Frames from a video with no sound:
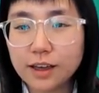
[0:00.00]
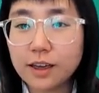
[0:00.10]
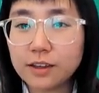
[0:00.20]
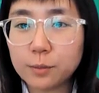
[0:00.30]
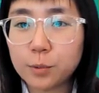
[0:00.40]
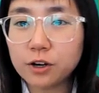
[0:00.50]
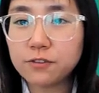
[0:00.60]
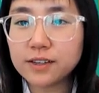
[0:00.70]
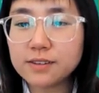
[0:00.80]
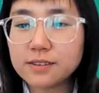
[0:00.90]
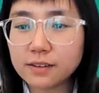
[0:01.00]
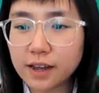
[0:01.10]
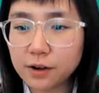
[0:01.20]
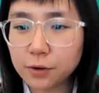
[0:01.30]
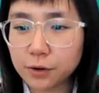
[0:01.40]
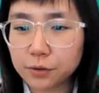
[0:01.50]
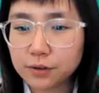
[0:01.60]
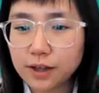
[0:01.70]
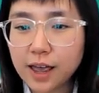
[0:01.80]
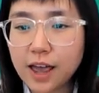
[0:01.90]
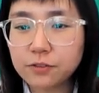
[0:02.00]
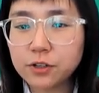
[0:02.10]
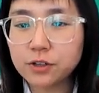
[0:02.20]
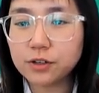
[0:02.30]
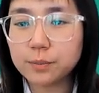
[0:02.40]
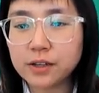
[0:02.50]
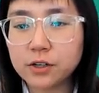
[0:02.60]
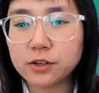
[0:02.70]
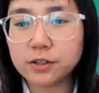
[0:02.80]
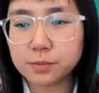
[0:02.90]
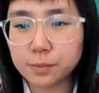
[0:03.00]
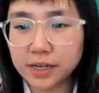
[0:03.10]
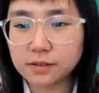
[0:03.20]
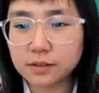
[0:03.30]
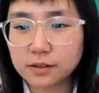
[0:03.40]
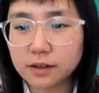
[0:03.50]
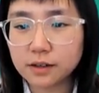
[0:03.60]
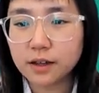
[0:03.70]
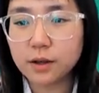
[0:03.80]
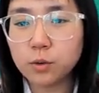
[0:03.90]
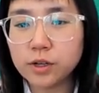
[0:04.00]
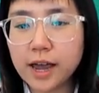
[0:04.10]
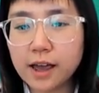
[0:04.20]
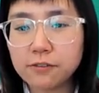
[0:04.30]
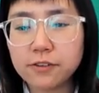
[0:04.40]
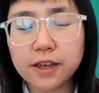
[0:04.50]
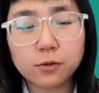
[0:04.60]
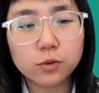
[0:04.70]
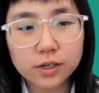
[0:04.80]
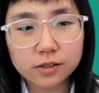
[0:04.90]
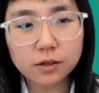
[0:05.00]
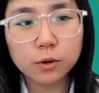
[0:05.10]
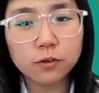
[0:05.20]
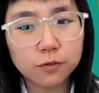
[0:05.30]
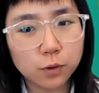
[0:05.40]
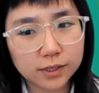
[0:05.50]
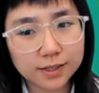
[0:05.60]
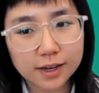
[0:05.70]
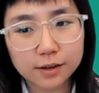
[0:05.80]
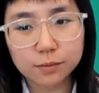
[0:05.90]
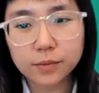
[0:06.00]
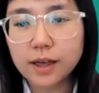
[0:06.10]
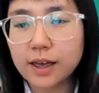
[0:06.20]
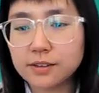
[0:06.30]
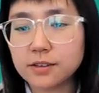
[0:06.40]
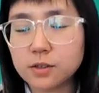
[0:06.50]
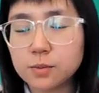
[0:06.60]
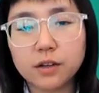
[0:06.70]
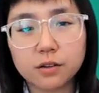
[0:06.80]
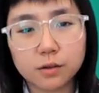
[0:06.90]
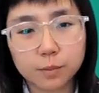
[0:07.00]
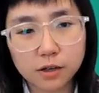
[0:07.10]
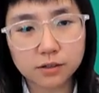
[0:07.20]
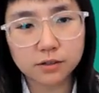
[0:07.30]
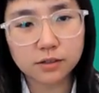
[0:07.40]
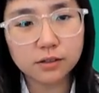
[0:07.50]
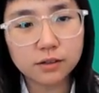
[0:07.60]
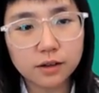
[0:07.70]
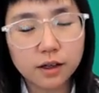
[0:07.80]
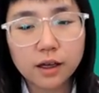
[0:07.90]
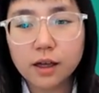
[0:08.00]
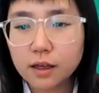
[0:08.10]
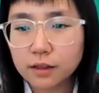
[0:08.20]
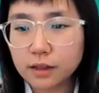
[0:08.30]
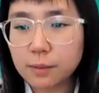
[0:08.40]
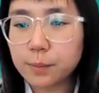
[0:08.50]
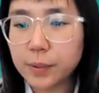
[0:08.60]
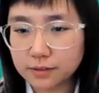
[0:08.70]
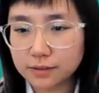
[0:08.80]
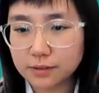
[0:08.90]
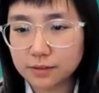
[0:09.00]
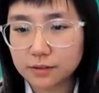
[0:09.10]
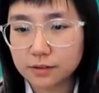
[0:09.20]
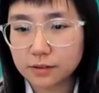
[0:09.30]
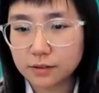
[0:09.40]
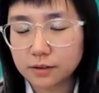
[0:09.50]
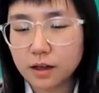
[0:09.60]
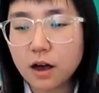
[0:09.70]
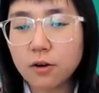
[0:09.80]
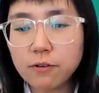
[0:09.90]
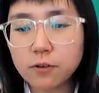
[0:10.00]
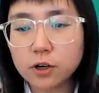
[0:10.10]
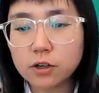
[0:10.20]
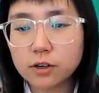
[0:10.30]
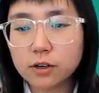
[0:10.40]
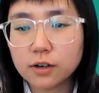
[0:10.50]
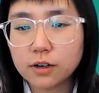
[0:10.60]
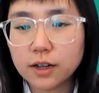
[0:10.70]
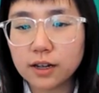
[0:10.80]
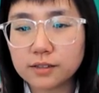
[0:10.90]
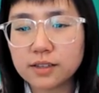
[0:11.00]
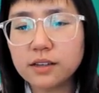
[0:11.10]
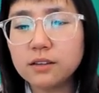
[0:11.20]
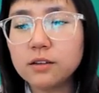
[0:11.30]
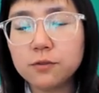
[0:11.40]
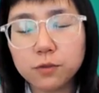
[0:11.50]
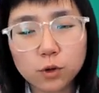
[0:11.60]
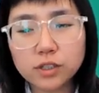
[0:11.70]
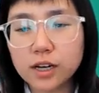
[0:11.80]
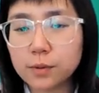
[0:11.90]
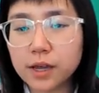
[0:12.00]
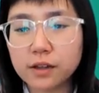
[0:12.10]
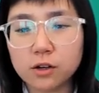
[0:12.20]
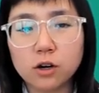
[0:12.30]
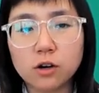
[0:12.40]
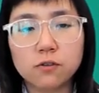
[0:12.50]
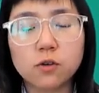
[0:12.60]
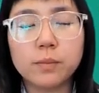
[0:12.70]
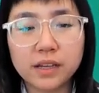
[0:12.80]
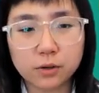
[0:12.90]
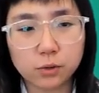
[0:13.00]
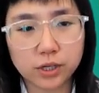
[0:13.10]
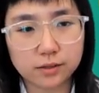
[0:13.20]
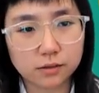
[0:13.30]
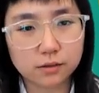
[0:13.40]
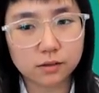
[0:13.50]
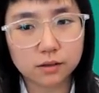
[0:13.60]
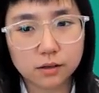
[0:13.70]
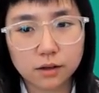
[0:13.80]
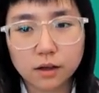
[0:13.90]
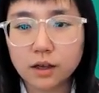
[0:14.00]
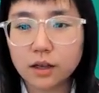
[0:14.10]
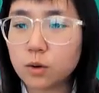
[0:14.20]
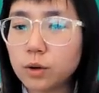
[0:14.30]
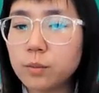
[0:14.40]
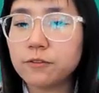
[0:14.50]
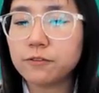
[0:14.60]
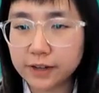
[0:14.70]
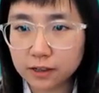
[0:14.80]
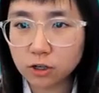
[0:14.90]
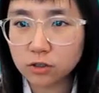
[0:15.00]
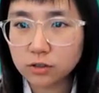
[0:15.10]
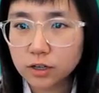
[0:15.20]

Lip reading: In a perfect scenario, after the batter is mixed, it would have a reasonable floor time as it's being deposited, then baked. However, extended floor time can occur for many reasons: equipment failure,